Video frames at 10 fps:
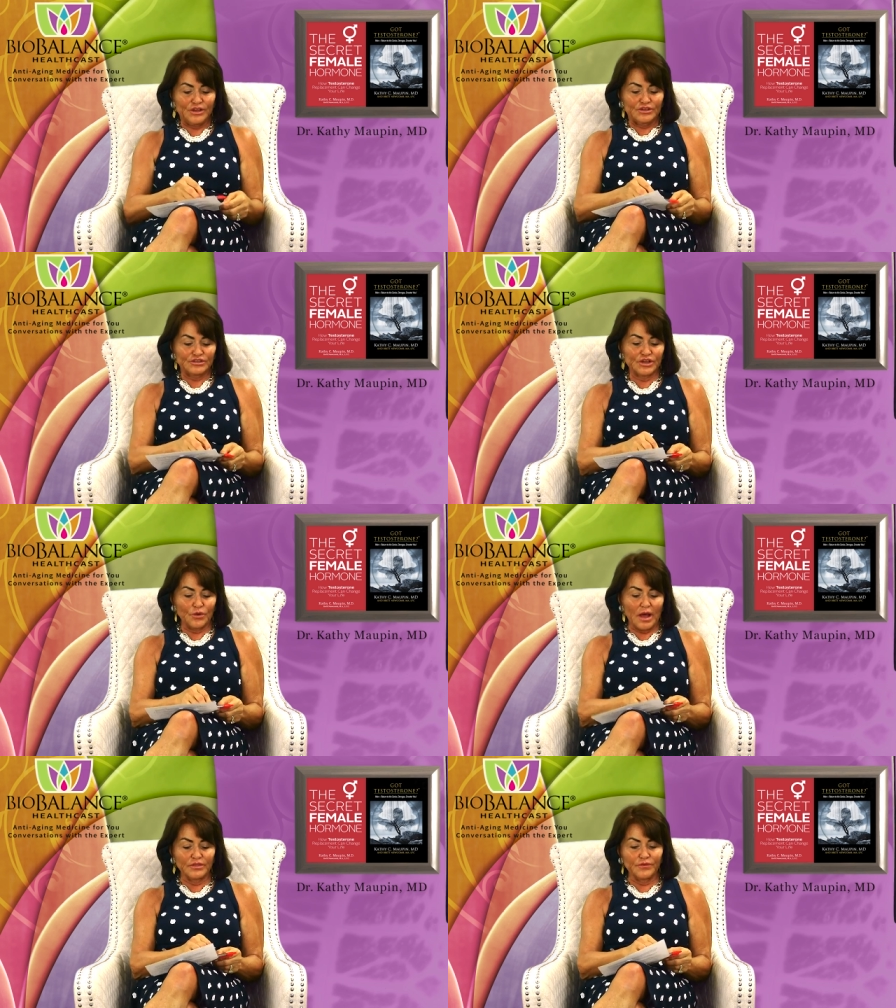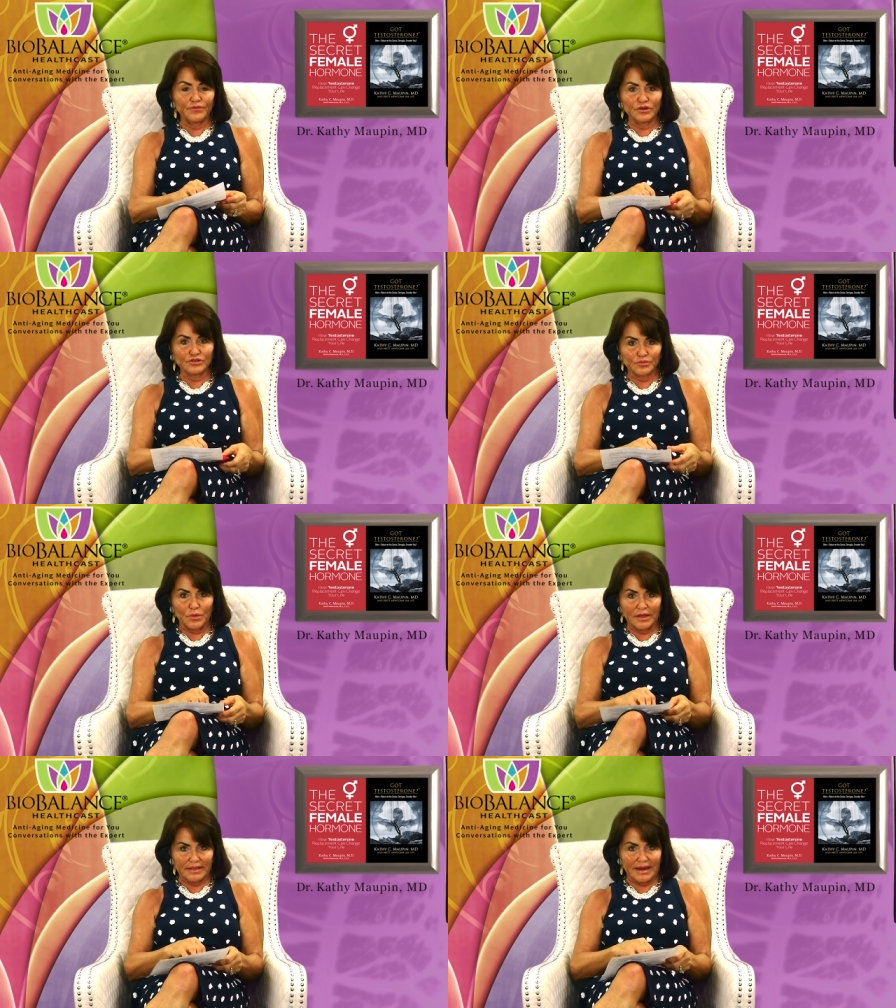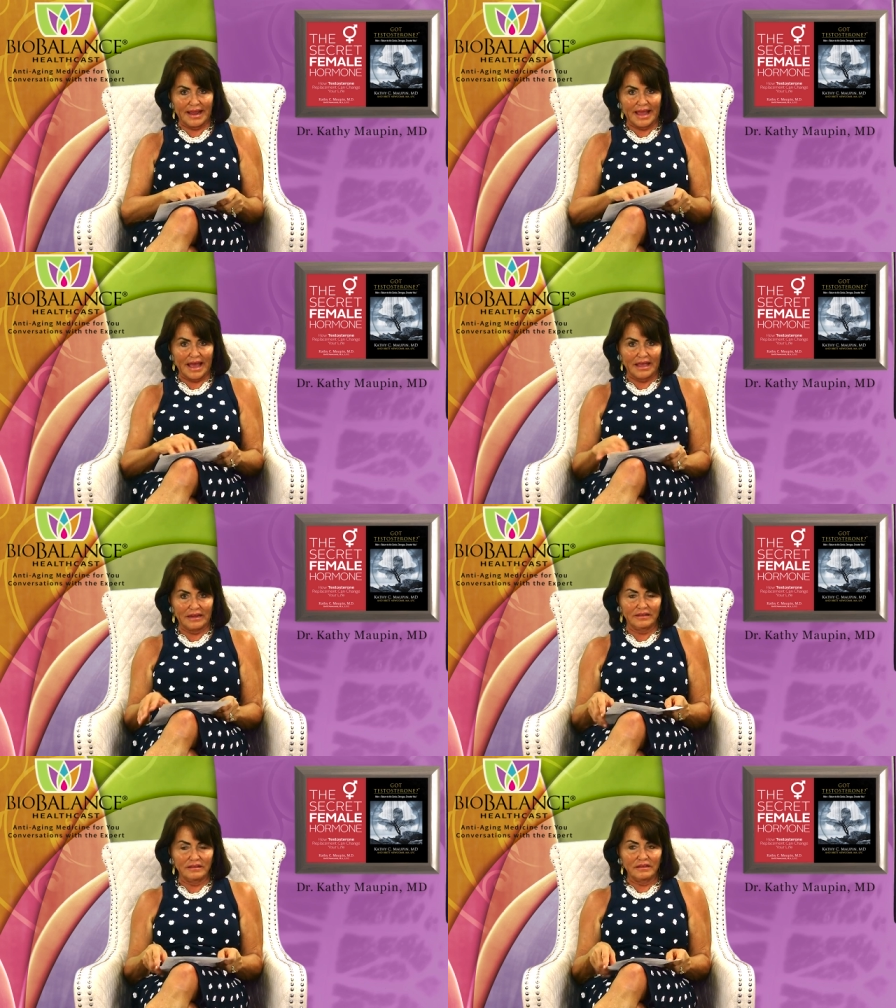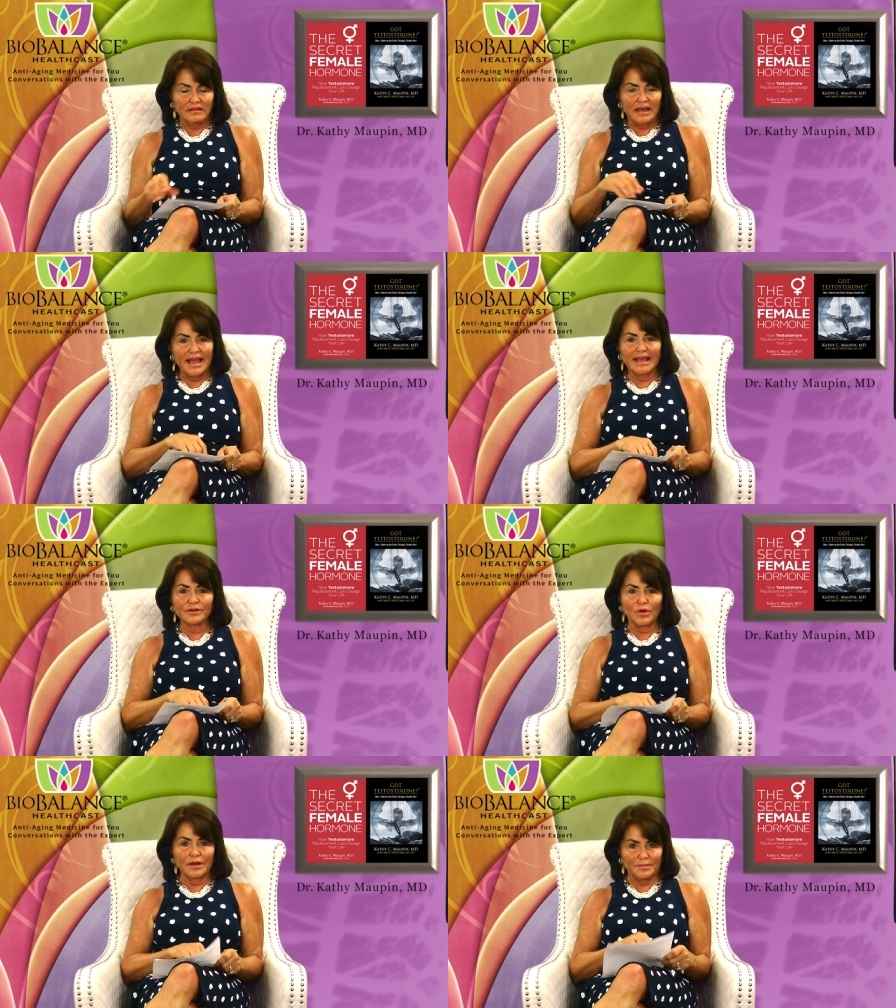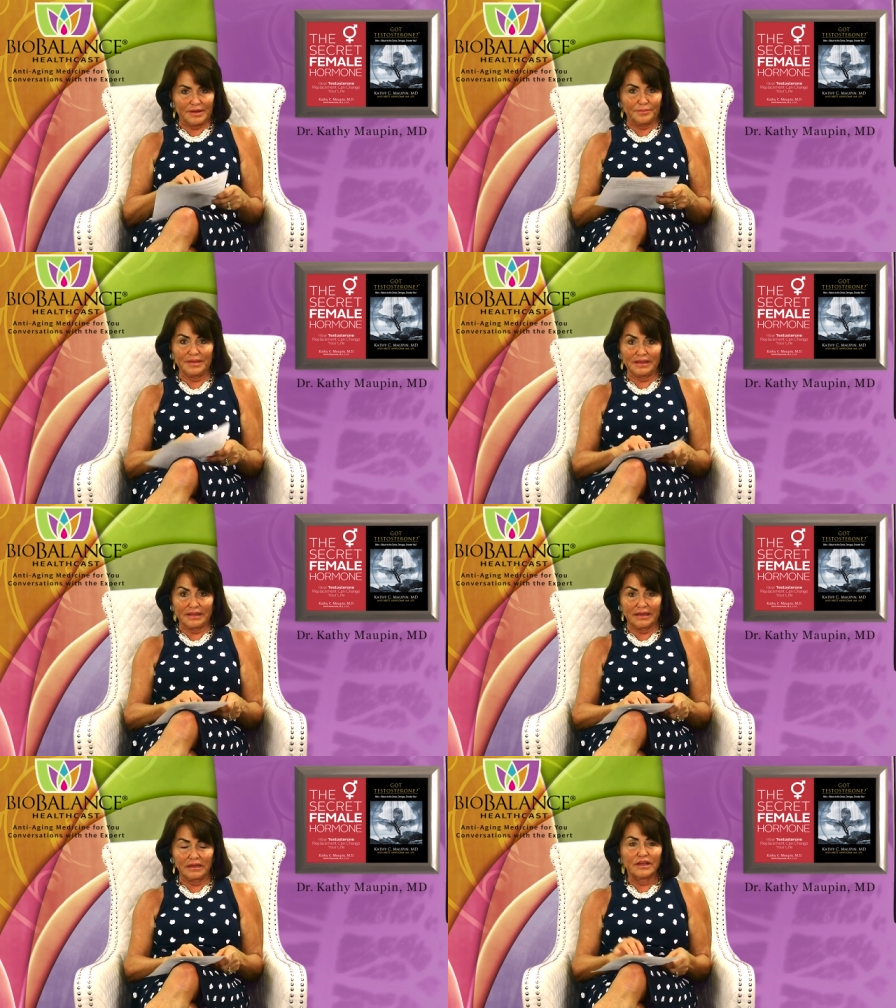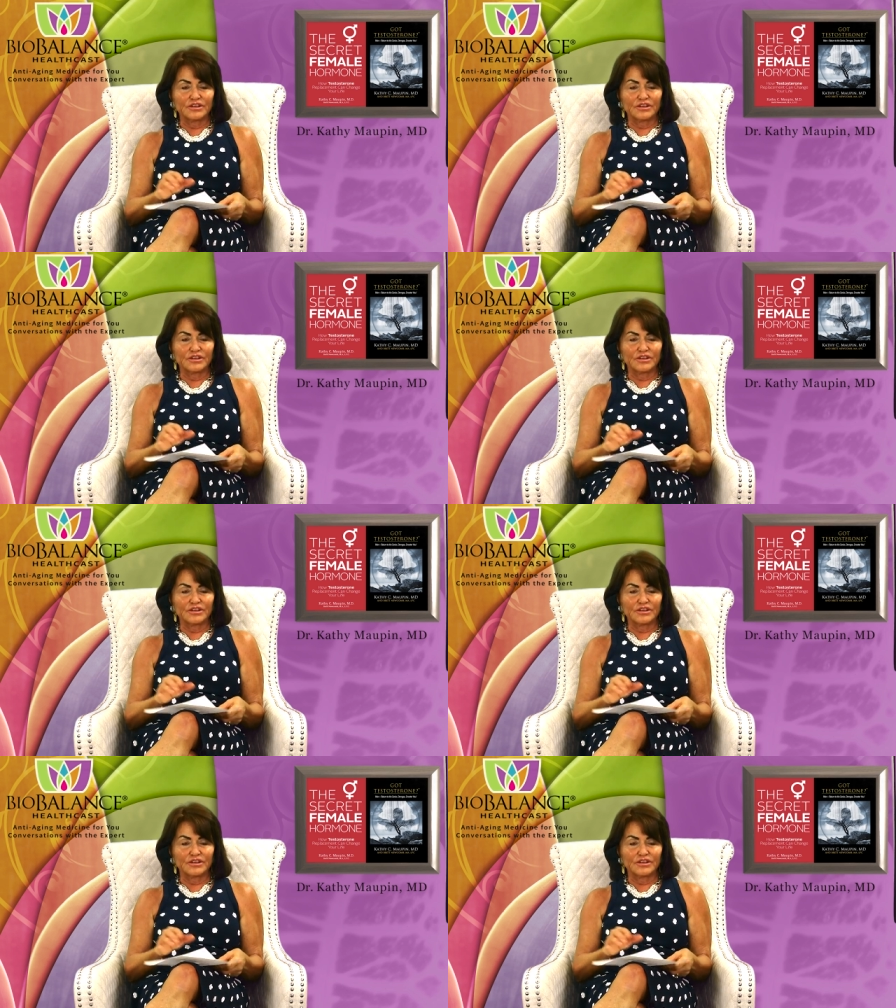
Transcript: So on the first one that I had, I had quite a bit of peeling.